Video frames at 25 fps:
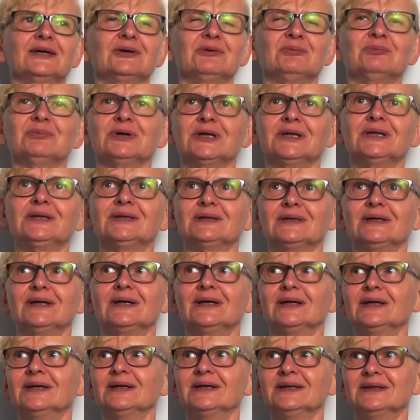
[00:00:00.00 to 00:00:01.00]
But
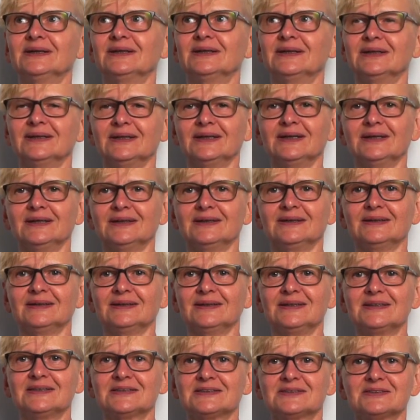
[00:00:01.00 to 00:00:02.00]

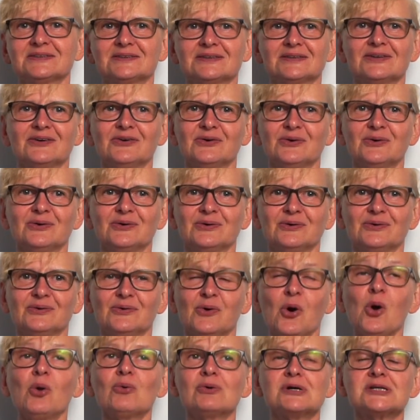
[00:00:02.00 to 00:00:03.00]
it's
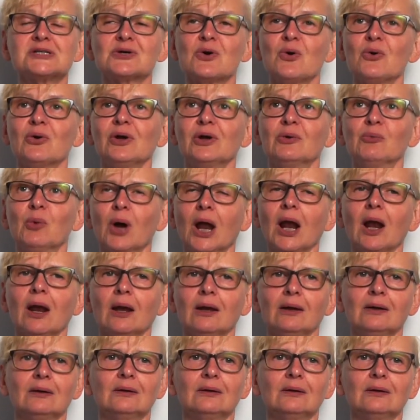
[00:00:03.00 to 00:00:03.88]
always going well.